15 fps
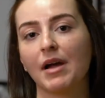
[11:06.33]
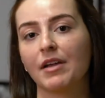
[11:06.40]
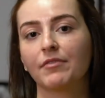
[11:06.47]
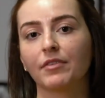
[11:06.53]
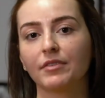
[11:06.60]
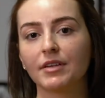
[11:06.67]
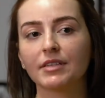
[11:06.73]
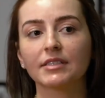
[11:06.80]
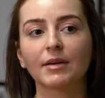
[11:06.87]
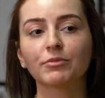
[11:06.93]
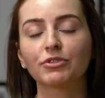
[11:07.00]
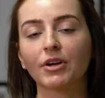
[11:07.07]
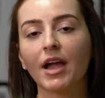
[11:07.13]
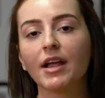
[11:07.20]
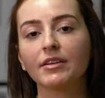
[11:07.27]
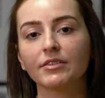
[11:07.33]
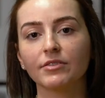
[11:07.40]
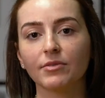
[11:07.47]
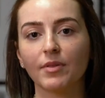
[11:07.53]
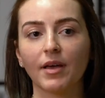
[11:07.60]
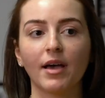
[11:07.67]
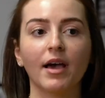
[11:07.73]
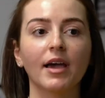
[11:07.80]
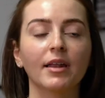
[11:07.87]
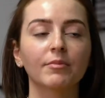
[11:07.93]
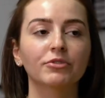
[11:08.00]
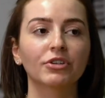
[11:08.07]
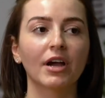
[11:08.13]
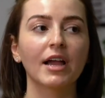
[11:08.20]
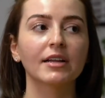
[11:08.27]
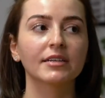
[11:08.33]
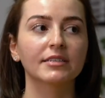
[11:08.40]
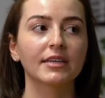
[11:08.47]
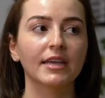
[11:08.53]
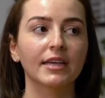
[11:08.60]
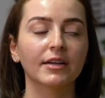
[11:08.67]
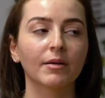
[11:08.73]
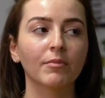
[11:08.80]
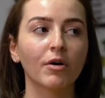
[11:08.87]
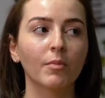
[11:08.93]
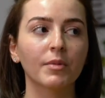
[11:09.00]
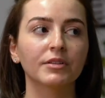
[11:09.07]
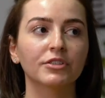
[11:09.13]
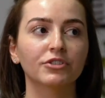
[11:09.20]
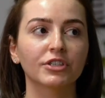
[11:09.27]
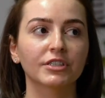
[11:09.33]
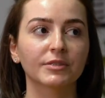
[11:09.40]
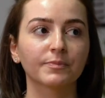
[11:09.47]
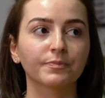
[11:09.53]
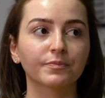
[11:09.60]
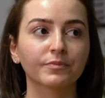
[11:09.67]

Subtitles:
mindfulness, I'm trying to do that, and I'm trying to take a moment to just